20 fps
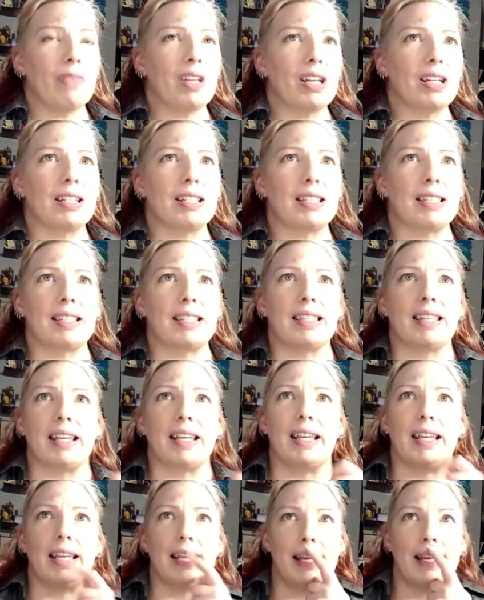Let's
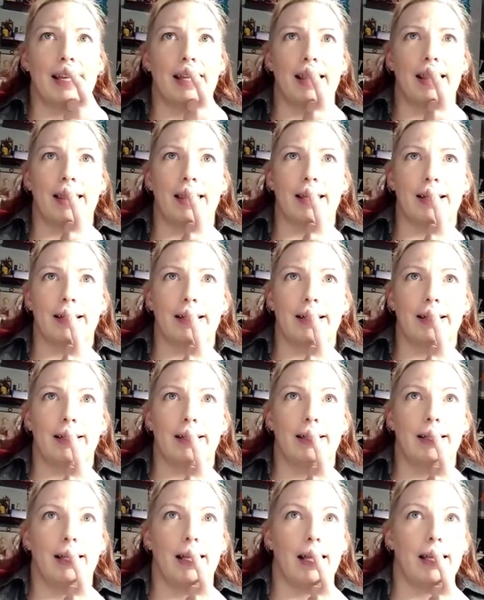see.
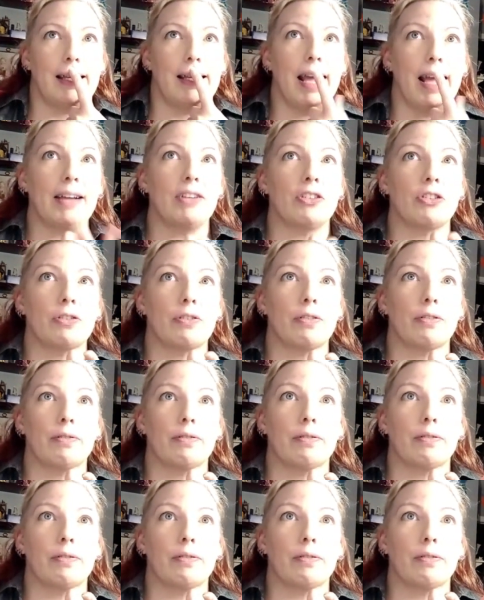The next